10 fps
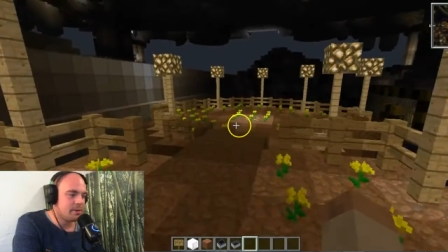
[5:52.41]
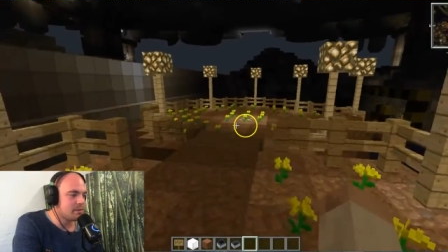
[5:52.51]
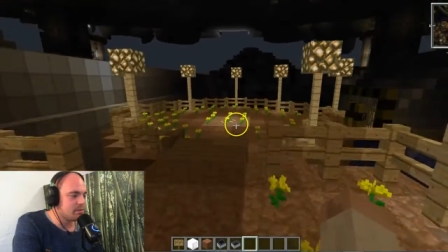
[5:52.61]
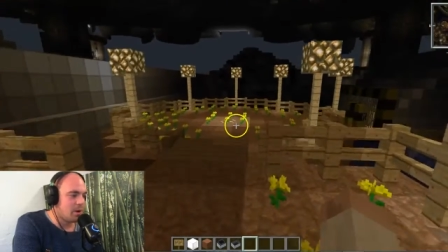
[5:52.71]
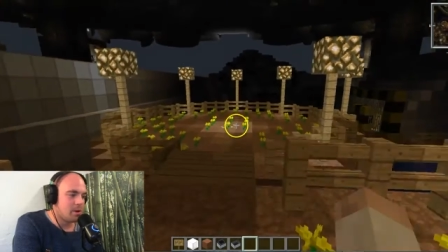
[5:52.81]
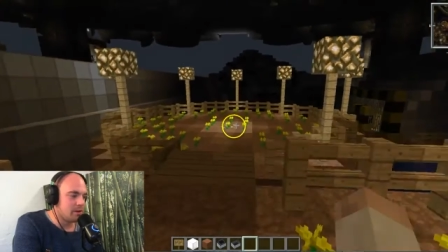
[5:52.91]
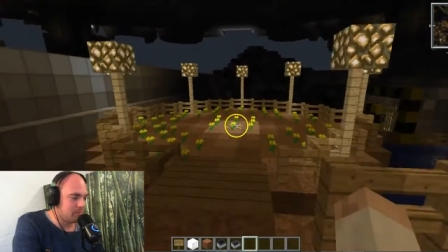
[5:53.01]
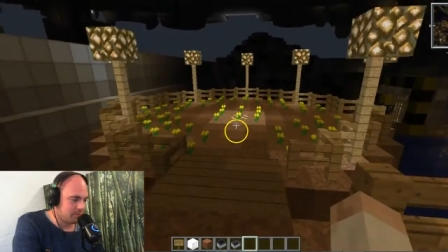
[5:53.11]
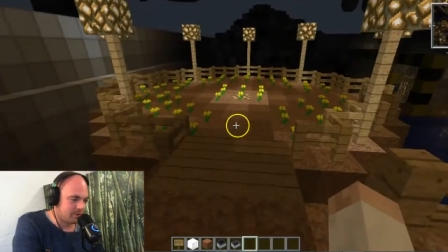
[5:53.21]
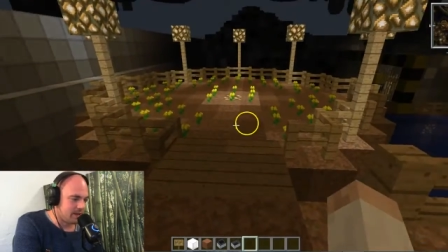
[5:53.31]
It's all
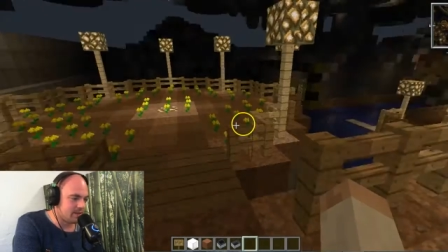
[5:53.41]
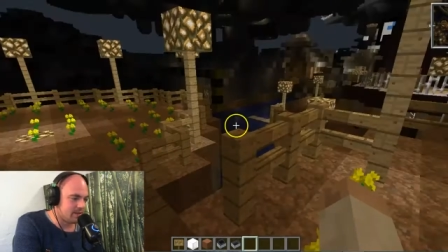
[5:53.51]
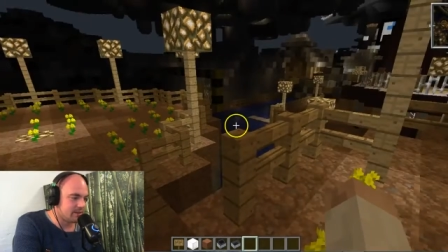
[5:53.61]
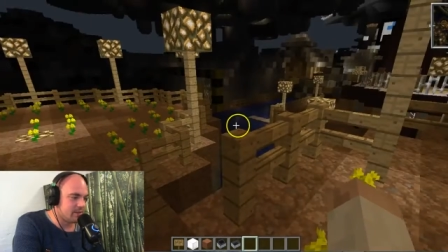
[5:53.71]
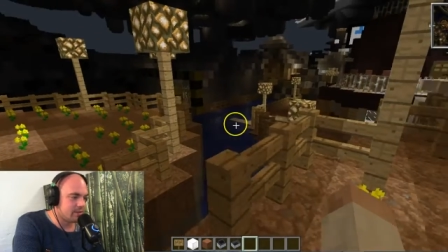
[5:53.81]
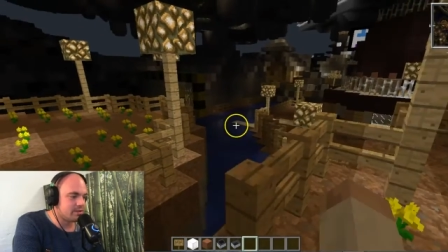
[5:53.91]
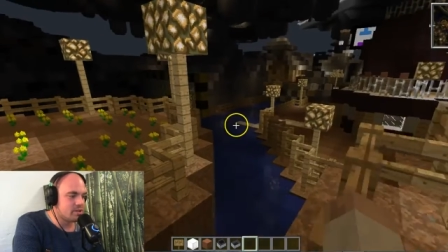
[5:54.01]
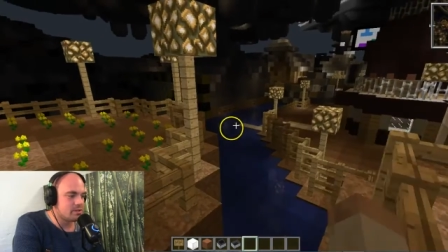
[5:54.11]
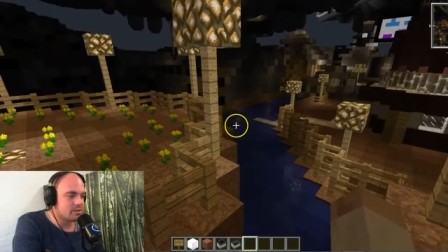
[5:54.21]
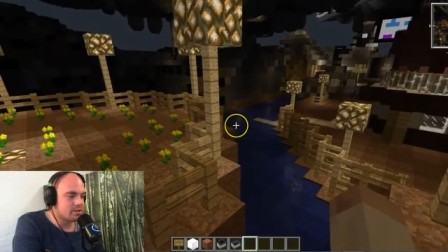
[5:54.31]
in place. I love it.
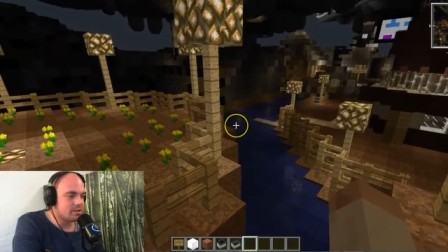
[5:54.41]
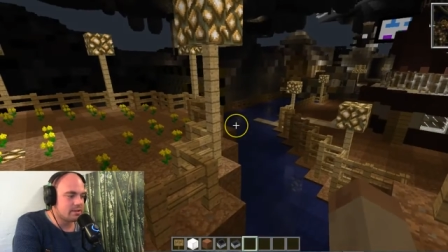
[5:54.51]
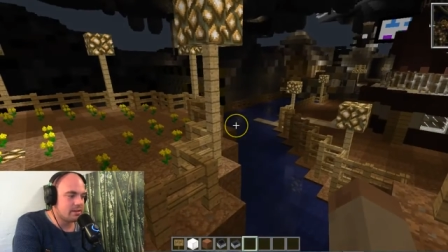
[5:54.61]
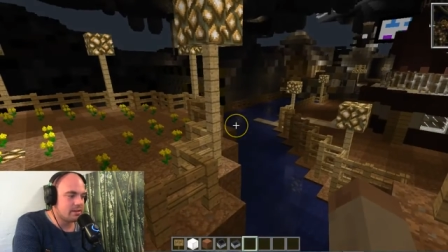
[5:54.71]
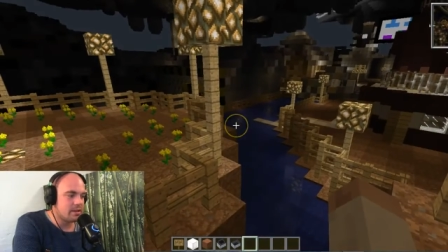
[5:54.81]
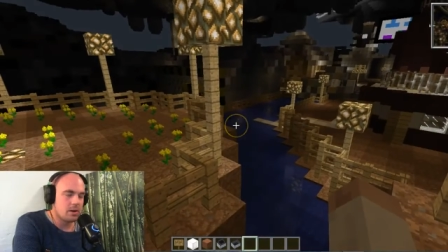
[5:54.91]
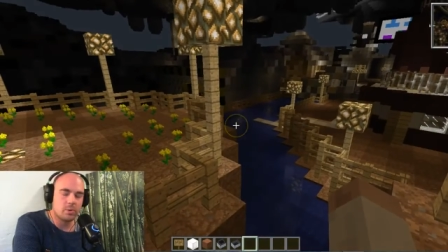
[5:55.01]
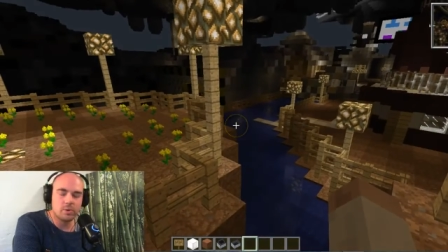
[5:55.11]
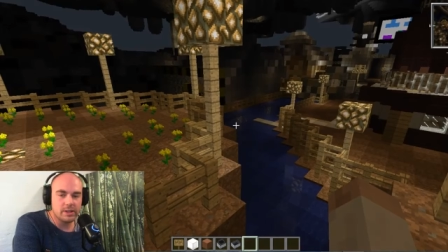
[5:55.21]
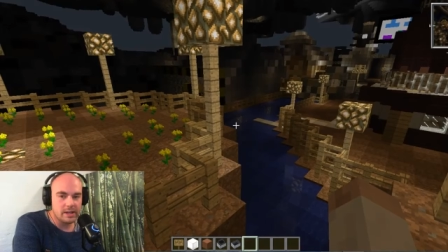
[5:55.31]
She's she's like the
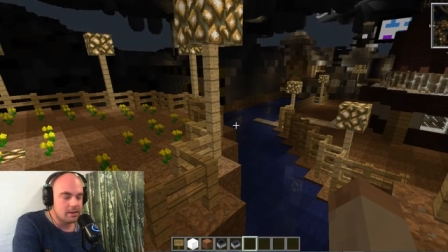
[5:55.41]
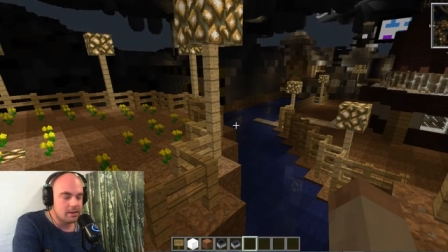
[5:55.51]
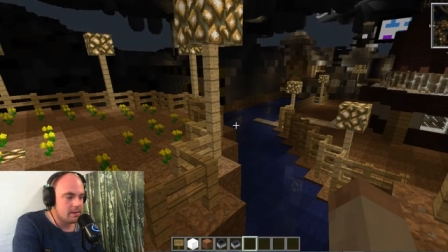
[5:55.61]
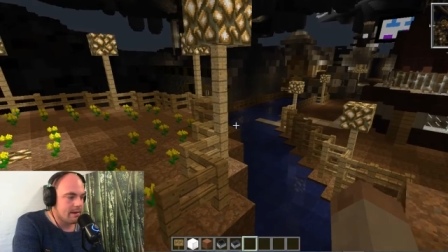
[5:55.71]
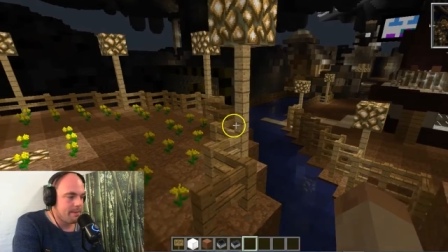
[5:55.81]
only